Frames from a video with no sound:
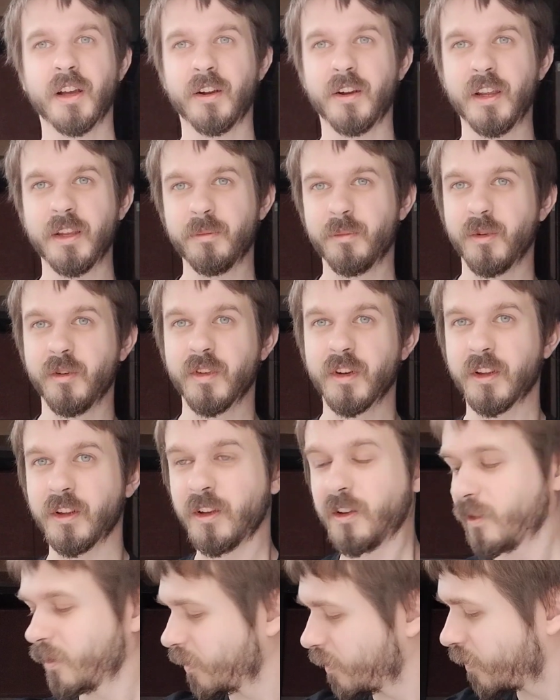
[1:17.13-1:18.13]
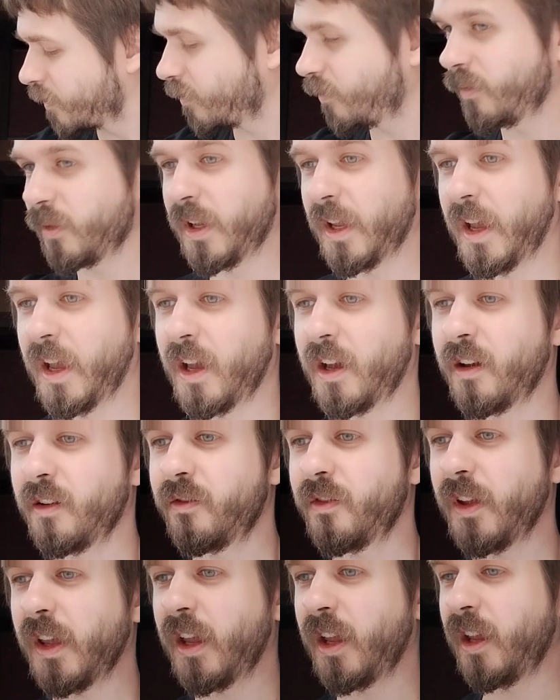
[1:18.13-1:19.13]
All right, moving along, we
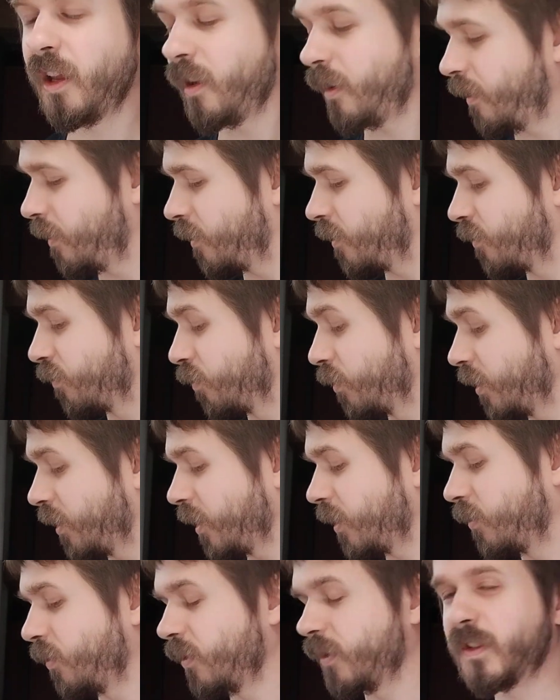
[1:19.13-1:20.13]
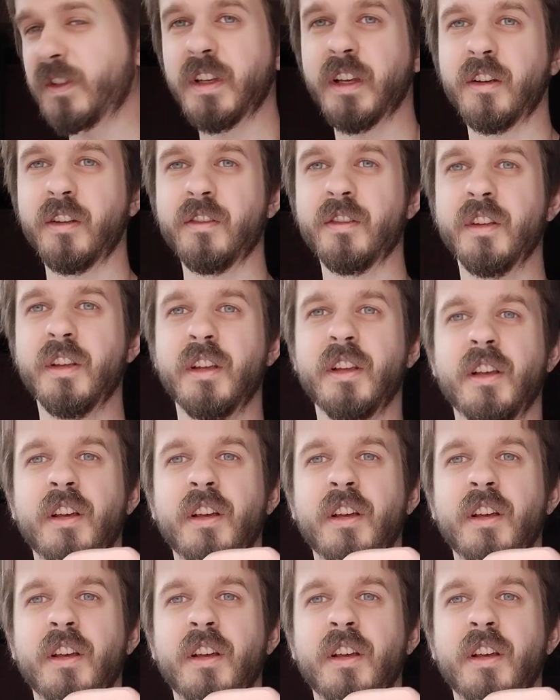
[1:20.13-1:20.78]
have a really cool sale.